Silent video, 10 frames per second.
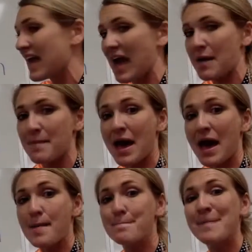M.
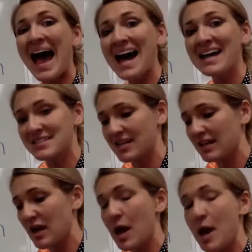
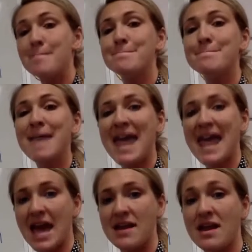
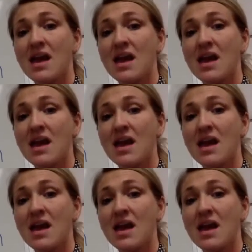Batman.